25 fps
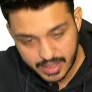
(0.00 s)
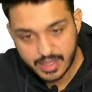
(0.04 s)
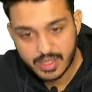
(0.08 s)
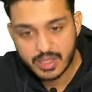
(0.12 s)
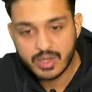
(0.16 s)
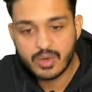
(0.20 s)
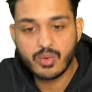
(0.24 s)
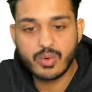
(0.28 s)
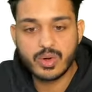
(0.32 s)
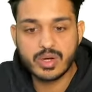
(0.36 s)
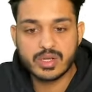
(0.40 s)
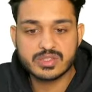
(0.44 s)
What
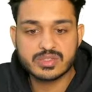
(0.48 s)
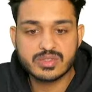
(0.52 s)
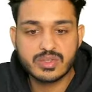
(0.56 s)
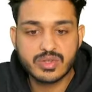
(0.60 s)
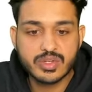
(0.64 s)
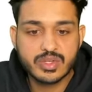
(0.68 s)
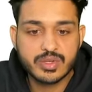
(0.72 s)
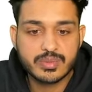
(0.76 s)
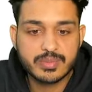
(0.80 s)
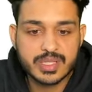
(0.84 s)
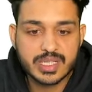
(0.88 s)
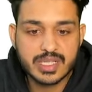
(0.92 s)
is going to be
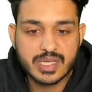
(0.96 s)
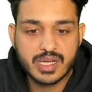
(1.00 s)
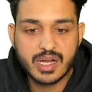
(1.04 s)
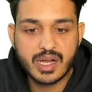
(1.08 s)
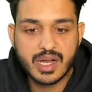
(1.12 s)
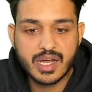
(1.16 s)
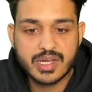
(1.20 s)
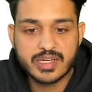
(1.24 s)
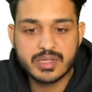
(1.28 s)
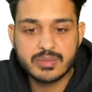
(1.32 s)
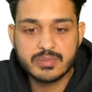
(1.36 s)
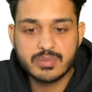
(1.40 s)
the
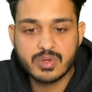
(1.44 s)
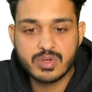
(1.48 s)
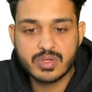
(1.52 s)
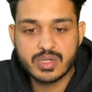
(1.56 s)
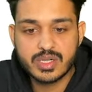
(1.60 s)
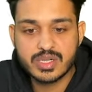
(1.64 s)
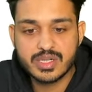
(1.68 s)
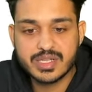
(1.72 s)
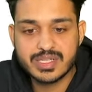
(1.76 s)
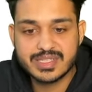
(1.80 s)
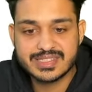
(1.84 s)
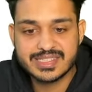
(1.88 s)
hide porter
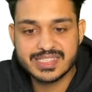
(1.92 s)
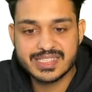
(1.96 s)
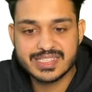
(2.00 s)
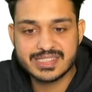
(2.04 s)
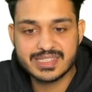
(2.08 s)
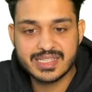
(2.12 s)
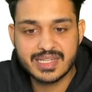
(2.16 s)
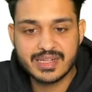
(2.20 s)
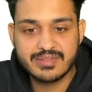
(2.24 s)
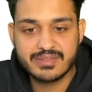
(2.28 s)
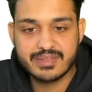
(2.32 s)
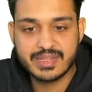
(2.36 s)
disease that
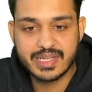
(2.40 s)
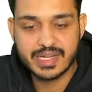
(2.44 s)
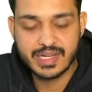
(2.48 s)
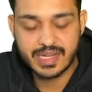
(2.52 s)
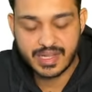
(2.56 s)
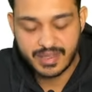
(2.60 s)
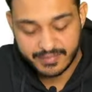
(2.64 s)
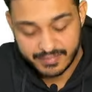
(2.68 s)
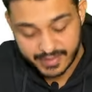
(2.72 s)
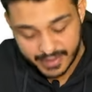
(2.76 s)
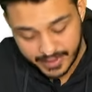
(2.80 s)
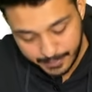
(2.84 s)
we are
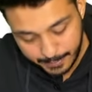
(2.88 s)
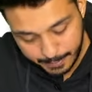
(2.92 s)
having?